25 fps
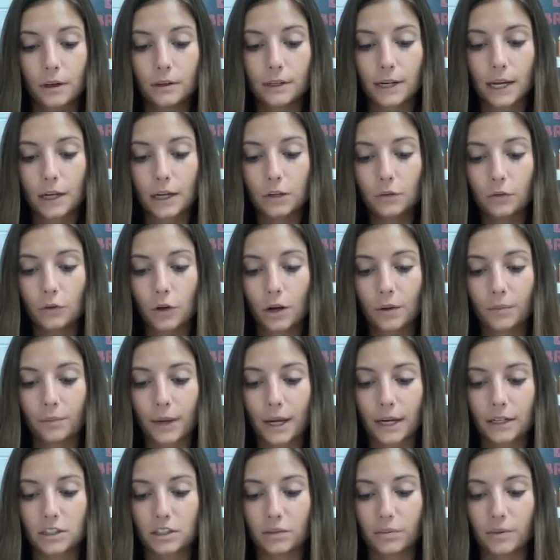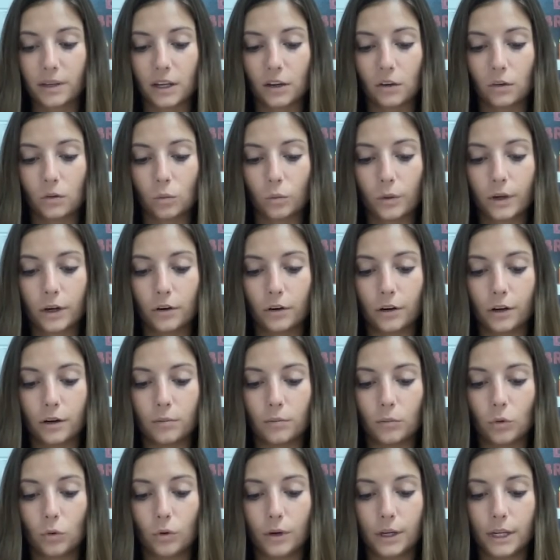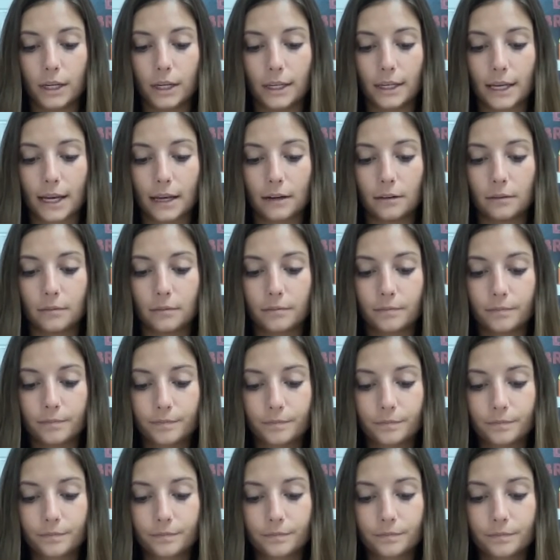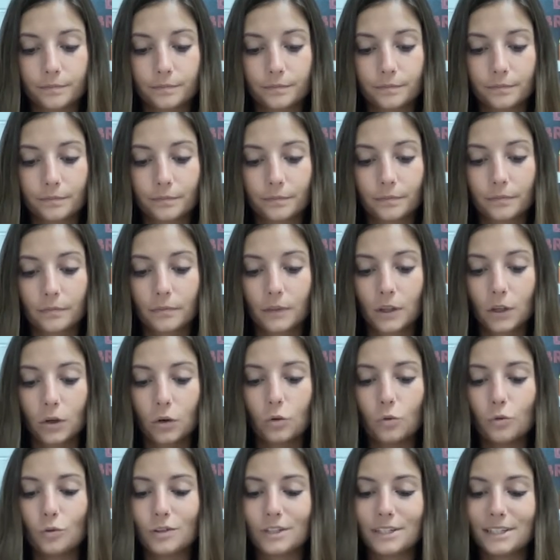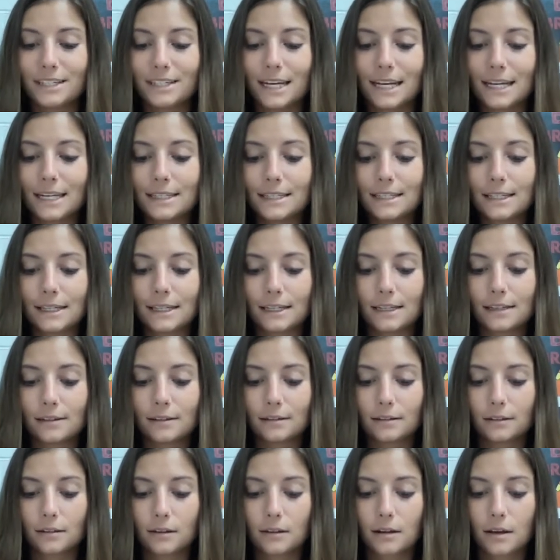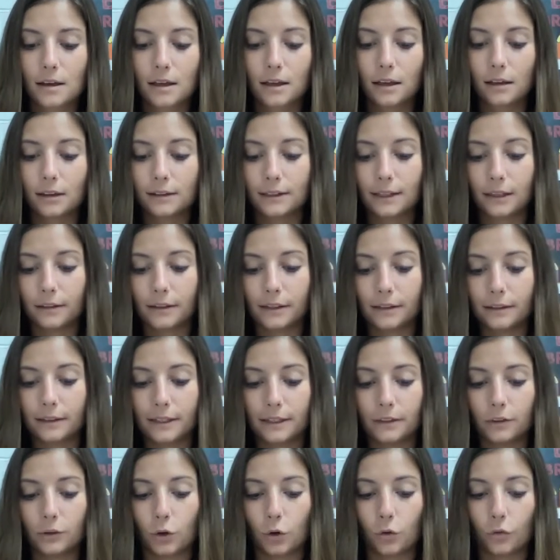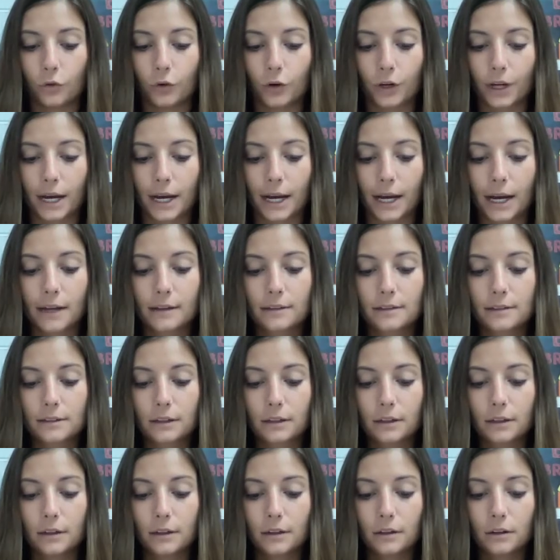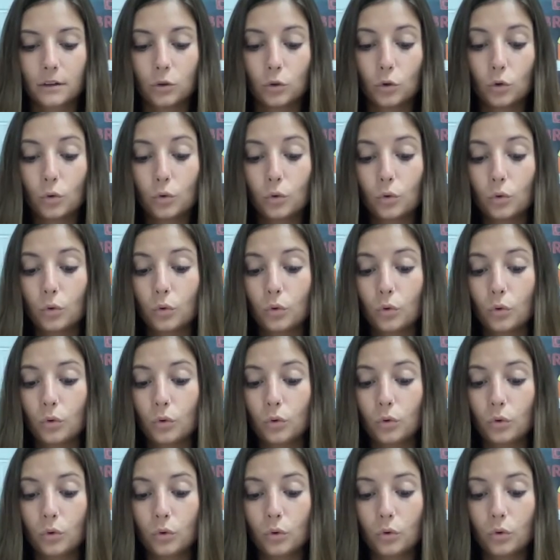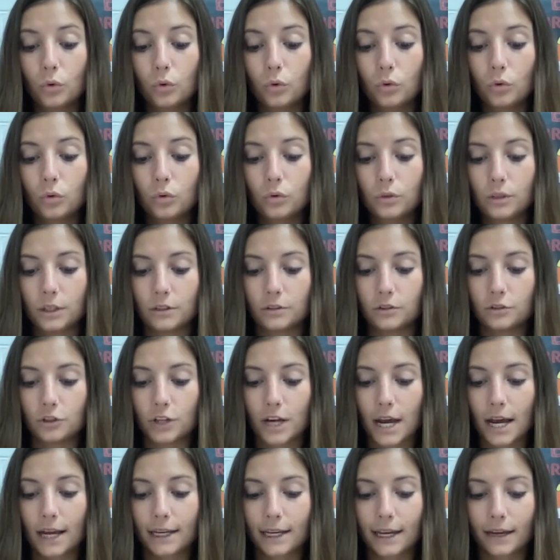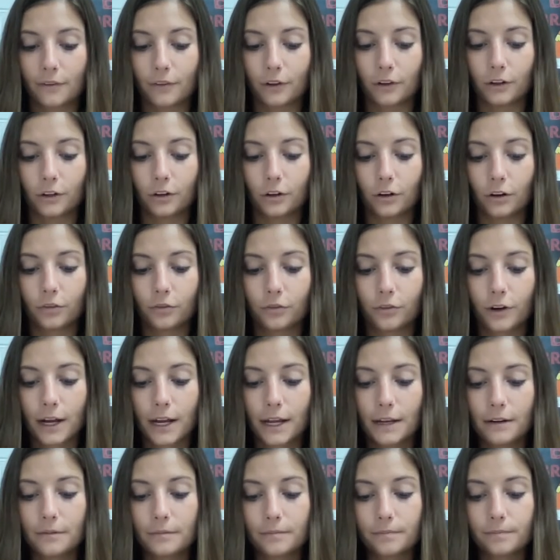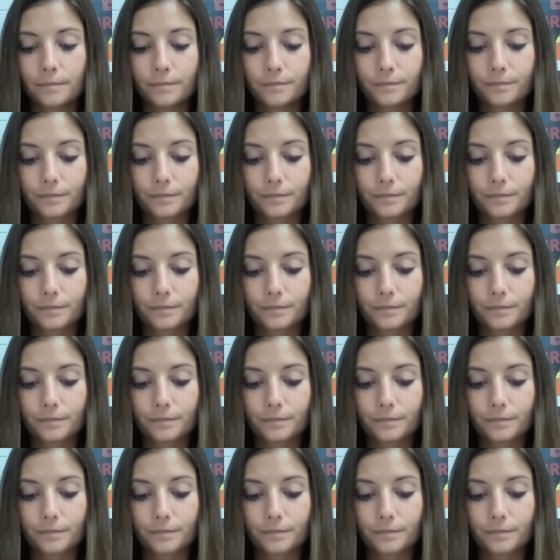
Now you've gone back to being weird and moody again. Who's Daisy? Lily leaned over to ask. Ooh, does Jack have a girlfriend?